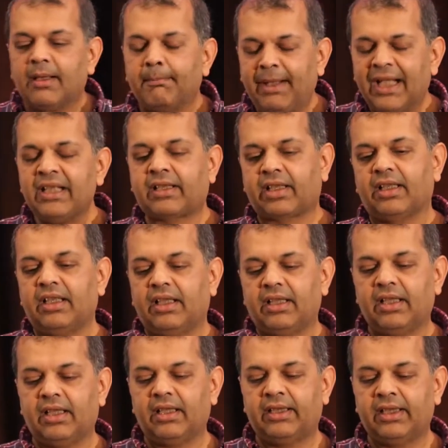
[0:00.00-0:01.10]
But
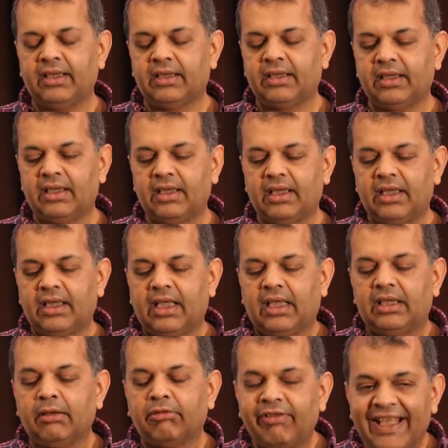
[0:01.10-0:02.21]
the,
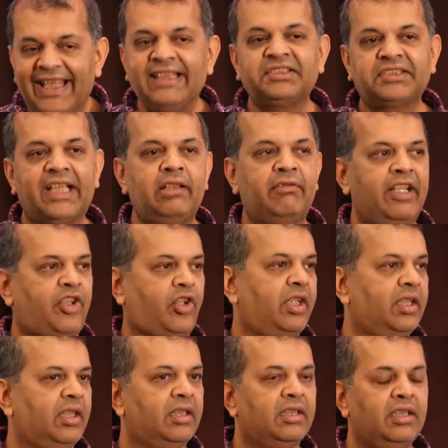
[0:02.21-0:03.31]
the ways in which
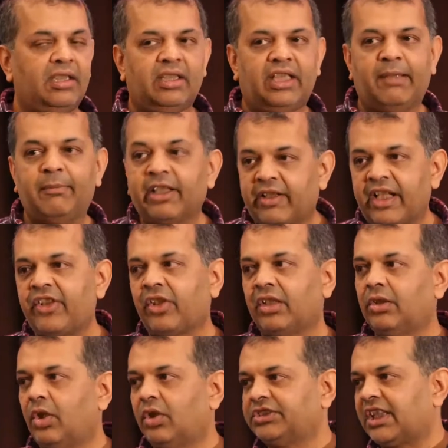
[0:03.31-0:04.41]
the
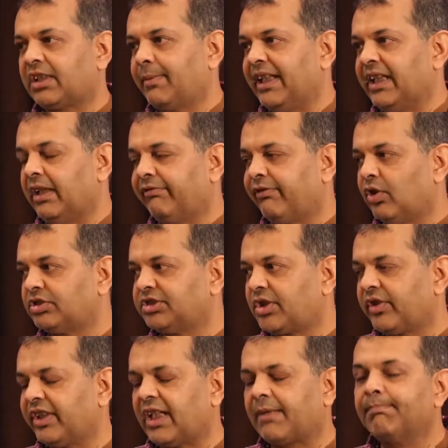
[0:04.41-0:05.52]
immigration laws are being enforced
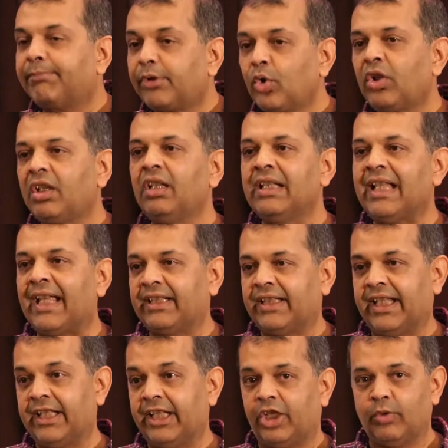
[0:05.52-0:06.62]
today are brutal and
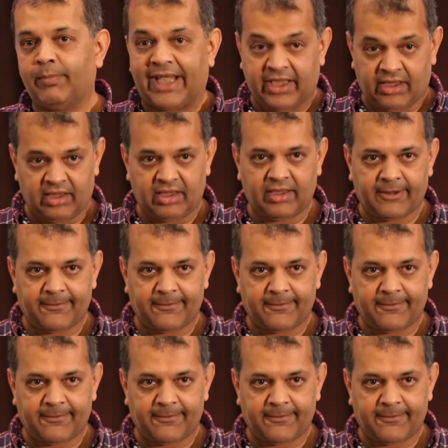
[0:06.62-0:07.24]
inhumane.